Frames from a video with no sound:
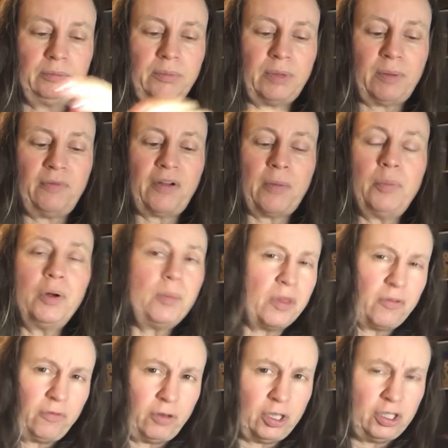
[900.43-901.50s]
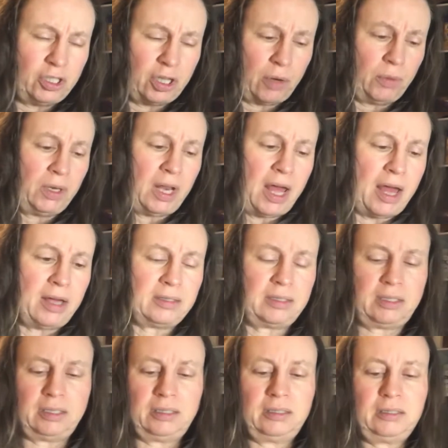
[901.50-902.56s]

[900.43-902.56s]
Maybe if I put them in the fridge, they would last.